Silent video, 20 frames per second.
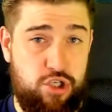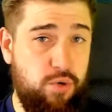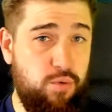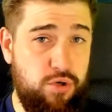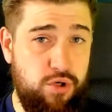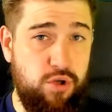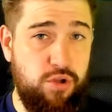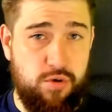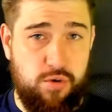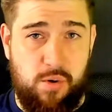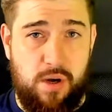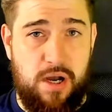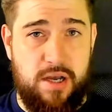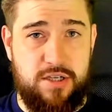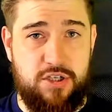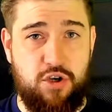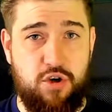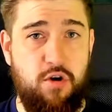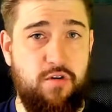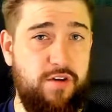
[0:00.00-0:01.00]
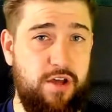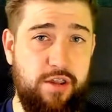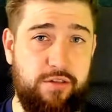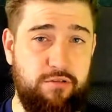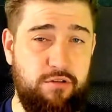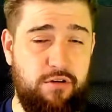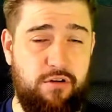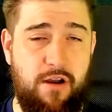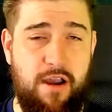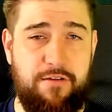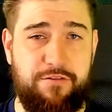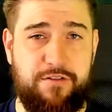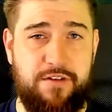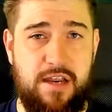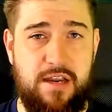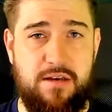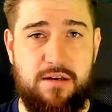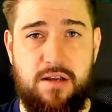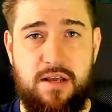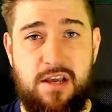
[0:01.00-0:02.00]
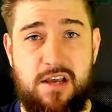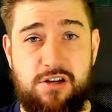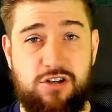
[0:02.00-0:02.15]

you would otherwise cover through crafting,